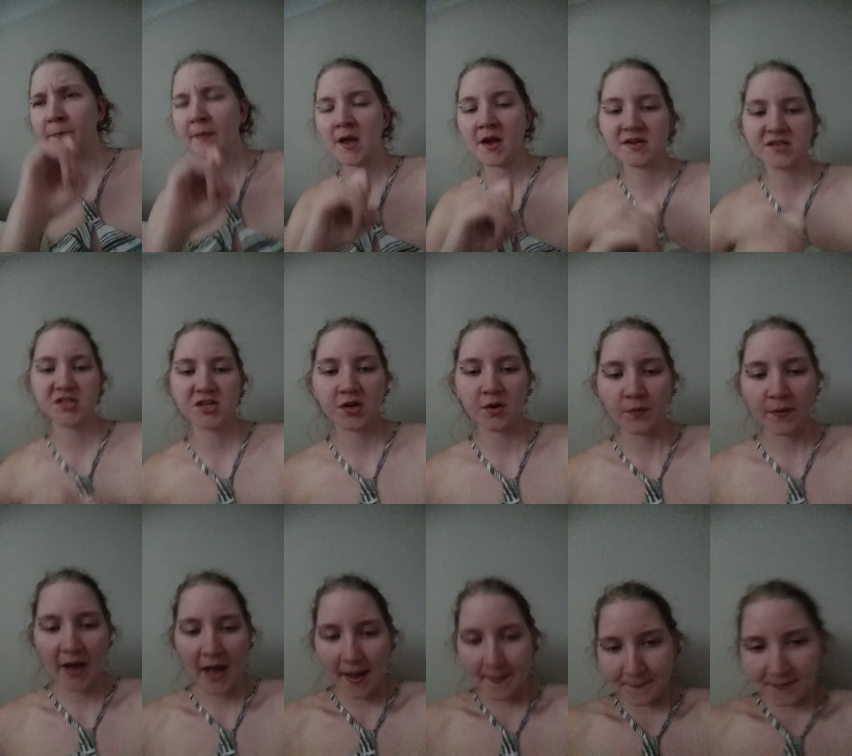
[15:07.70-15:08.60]
Not sure
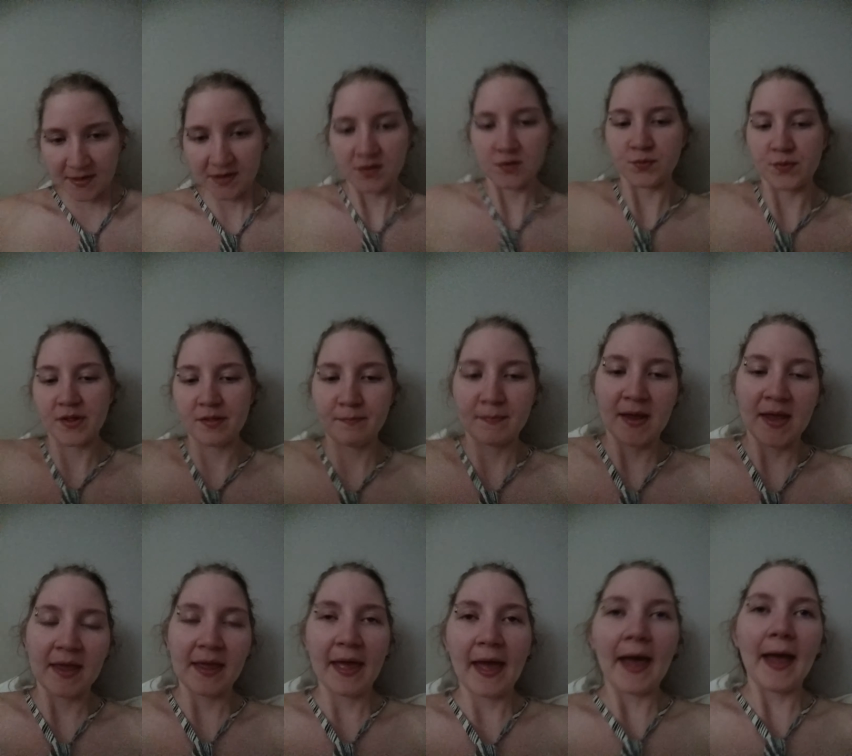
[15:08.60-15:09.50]
what happened with
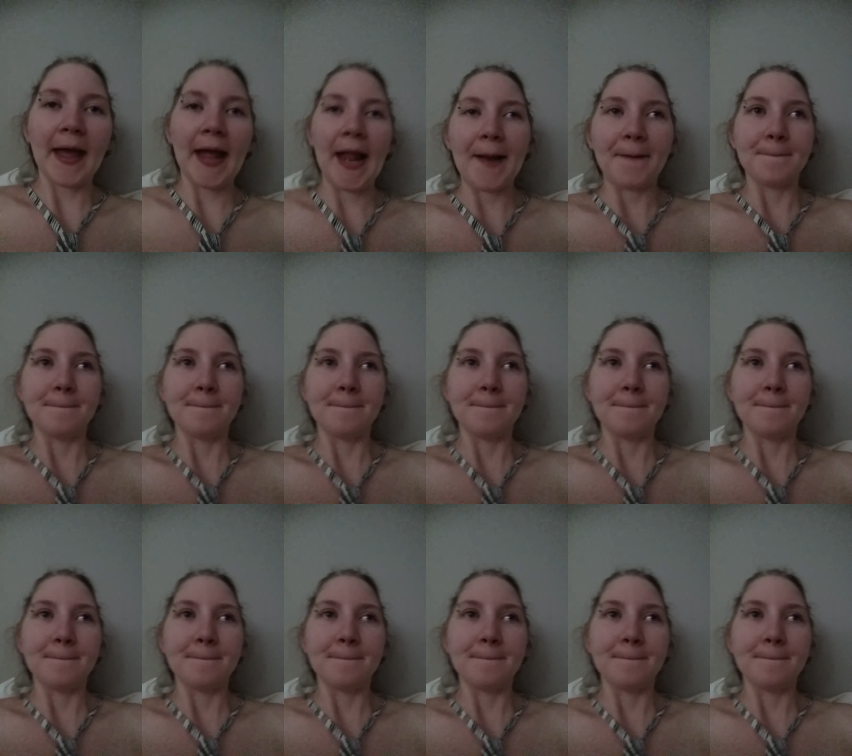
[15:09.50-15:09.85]
my cat.